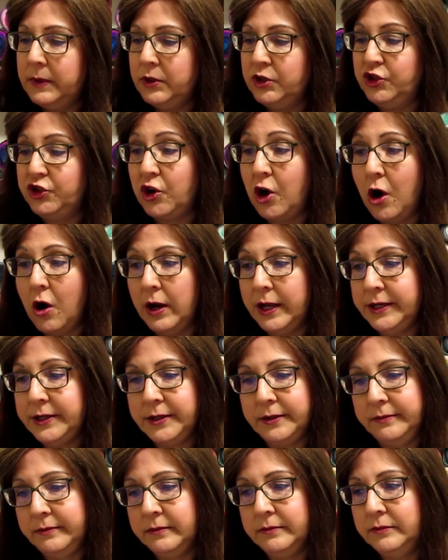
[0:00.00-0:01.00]
draw
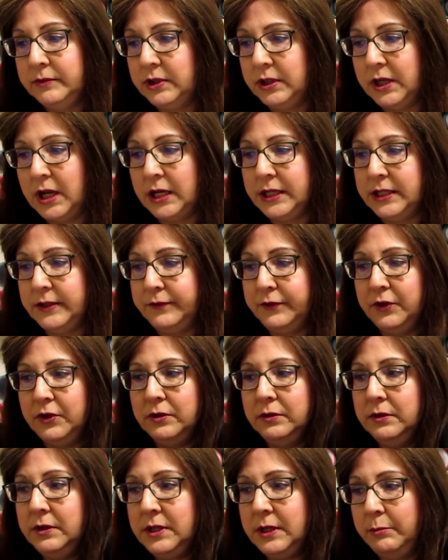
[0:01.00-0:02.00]
it. They're not
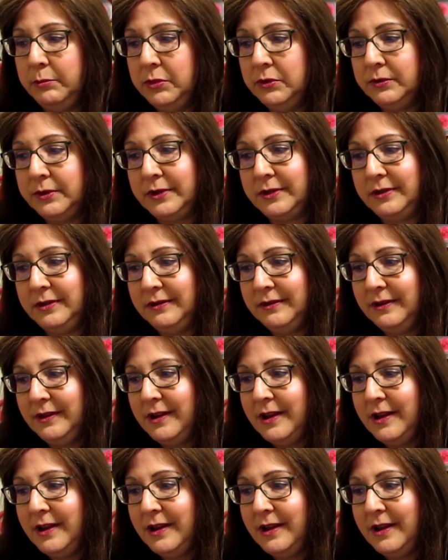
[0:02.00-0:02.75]
difficult symbols.